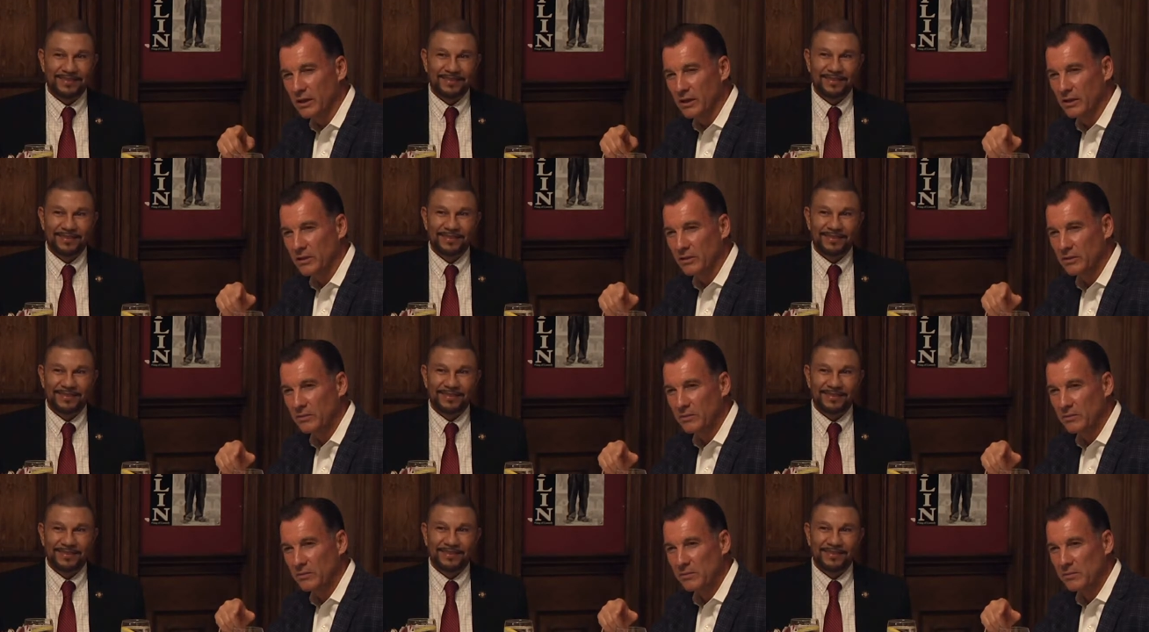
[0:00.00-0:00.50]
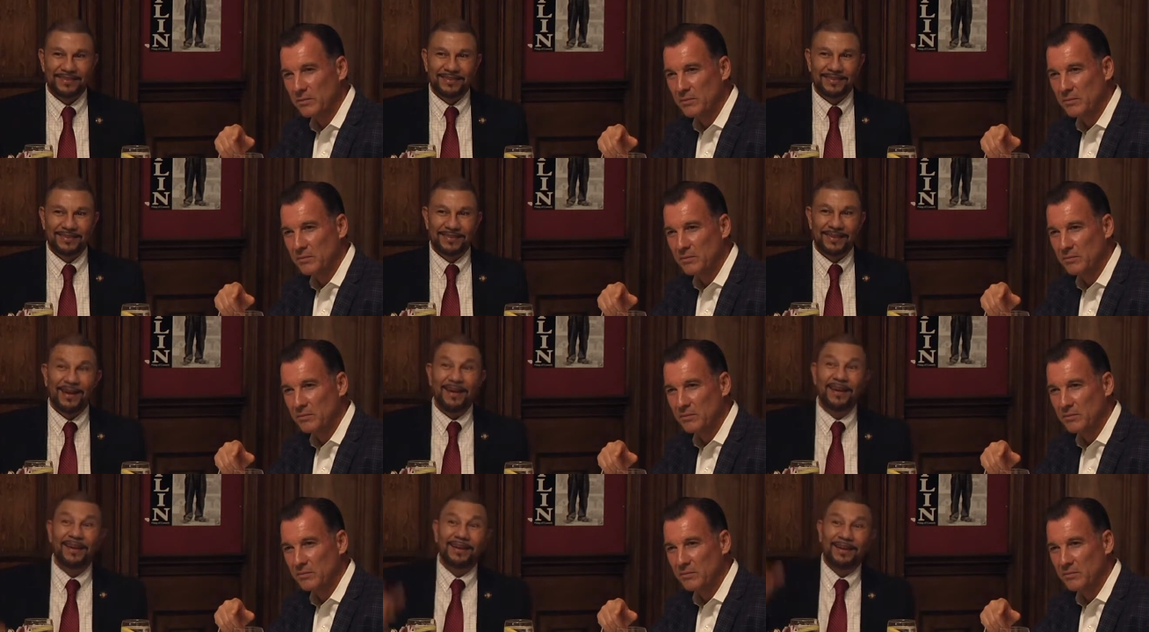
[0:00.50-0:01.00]
Speaker 1: here?
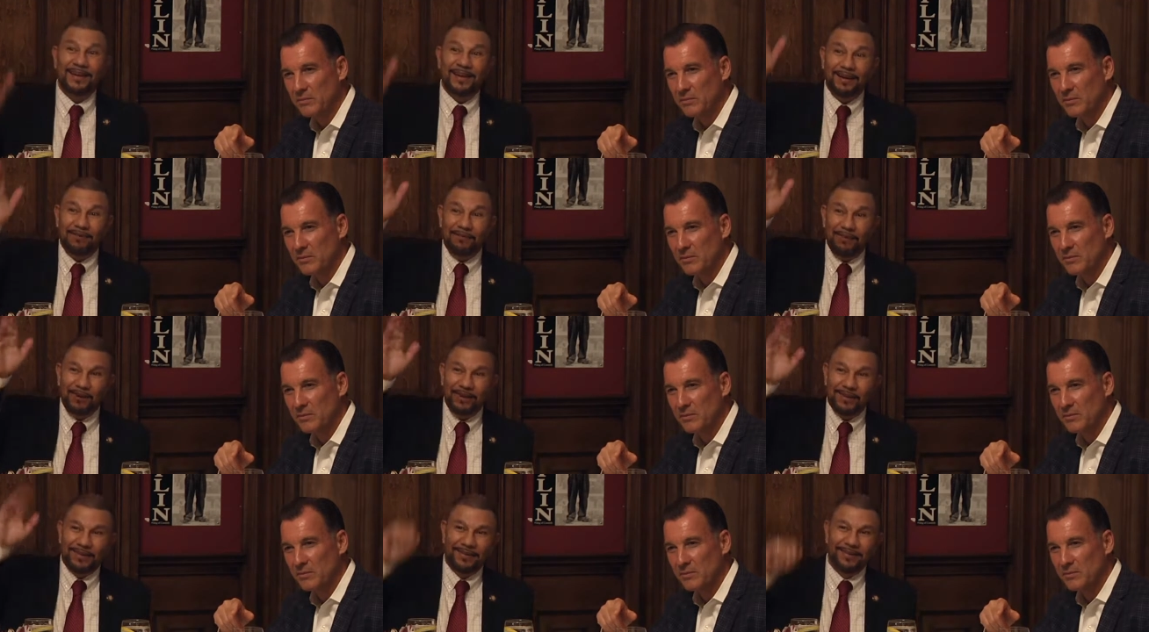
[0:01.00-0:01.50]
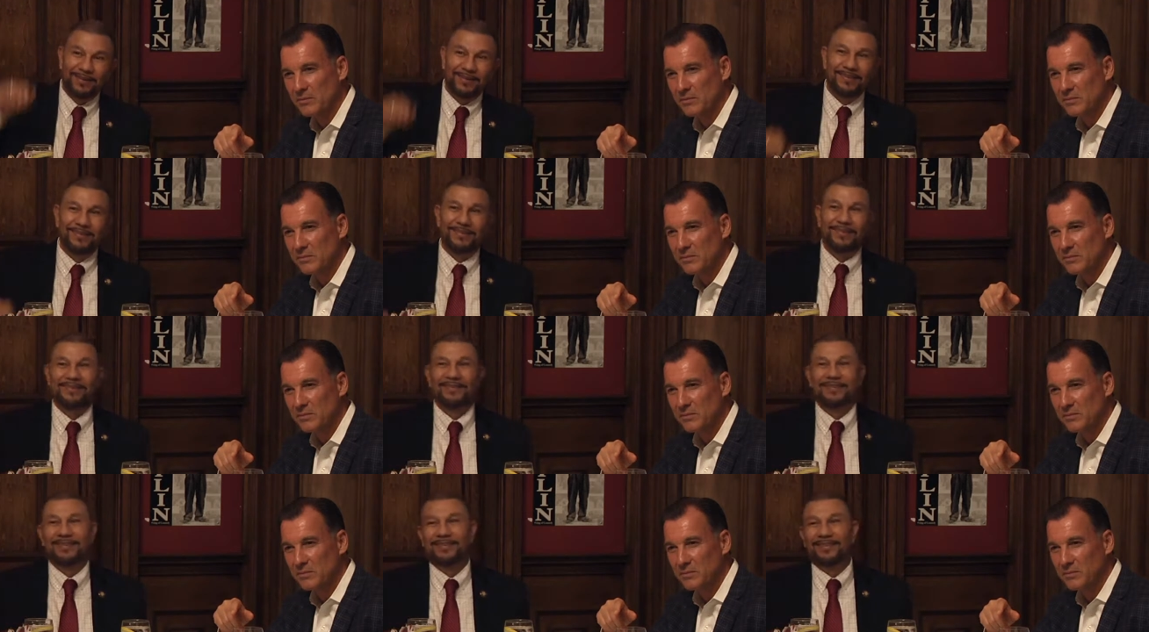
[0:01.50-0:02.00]
Hi,
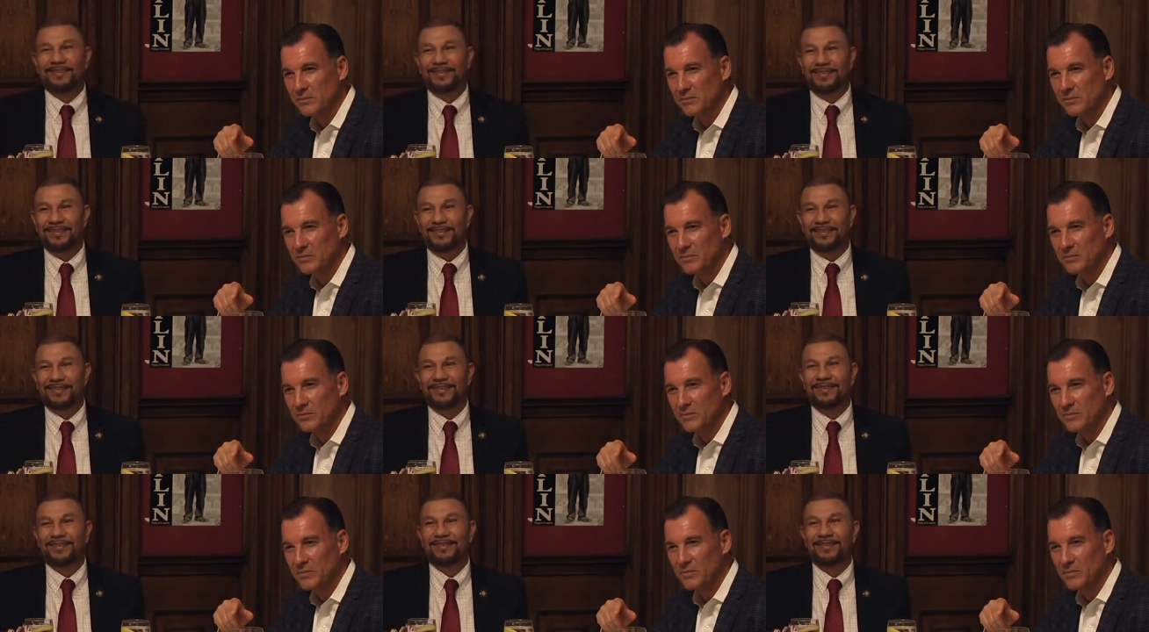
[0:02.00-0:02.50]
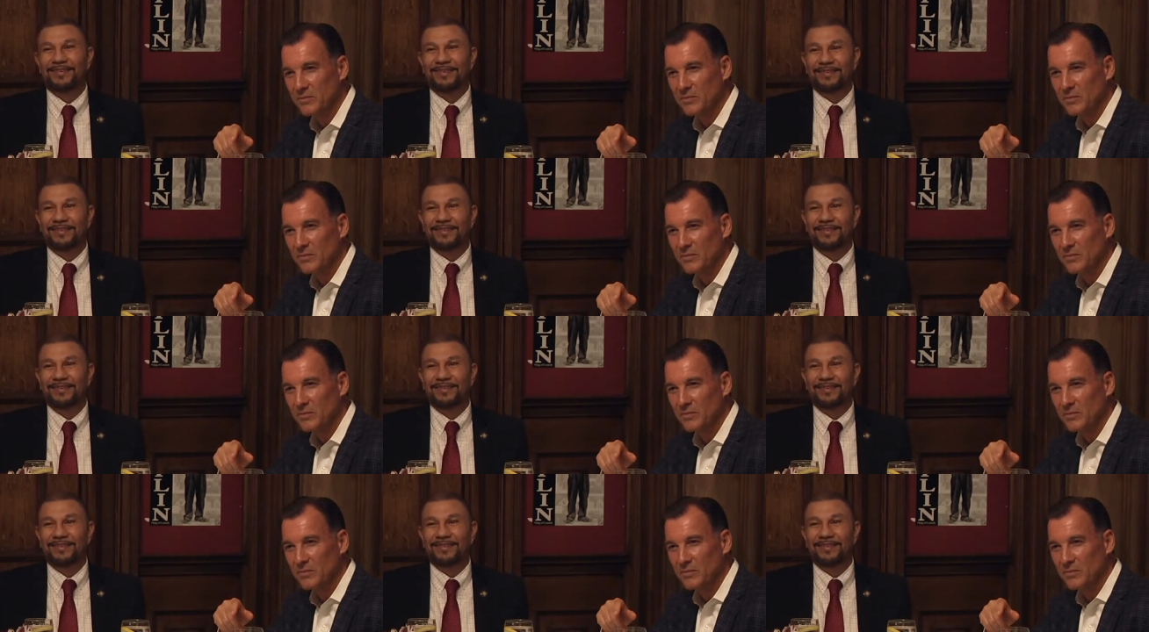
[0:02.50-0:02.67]
good evening. Pat